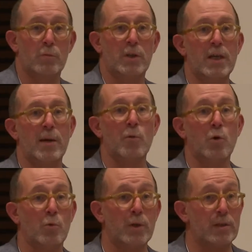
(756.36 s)

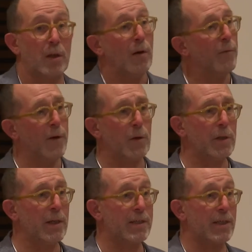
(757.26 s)
DMO with very
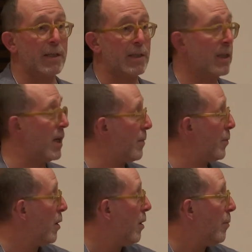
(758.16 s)
nice landscape,
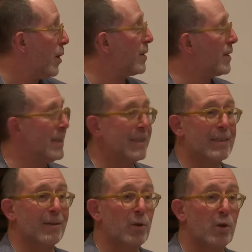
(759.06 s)
but it's
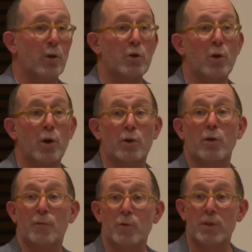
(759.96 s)
not a lot
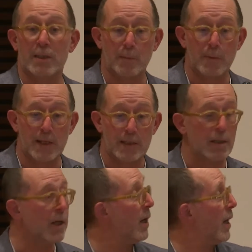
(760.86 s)
of touristic beds.
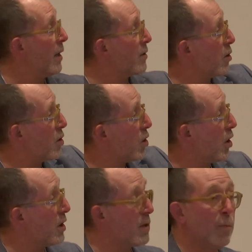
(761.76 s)
And the
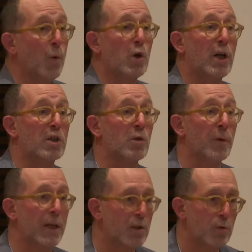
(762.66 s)
third is Bocage
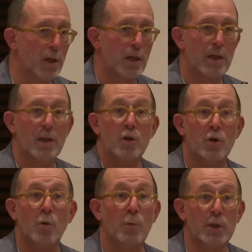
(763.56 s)
Bressuire.
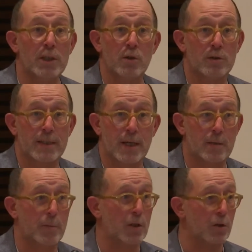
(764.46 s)
Nobody knows
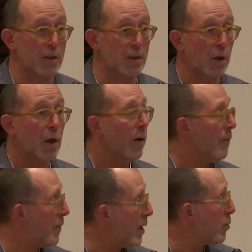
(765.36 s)
that because it's a
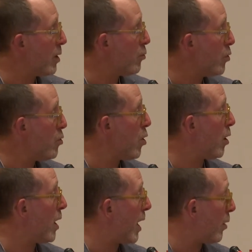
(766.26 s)
very
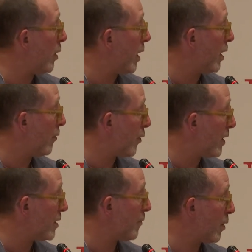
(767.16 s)
rural area in
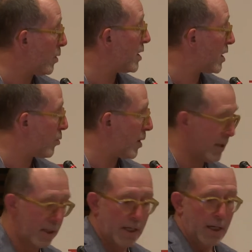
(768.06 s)
France, very secret,
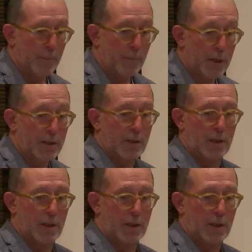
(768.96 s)
but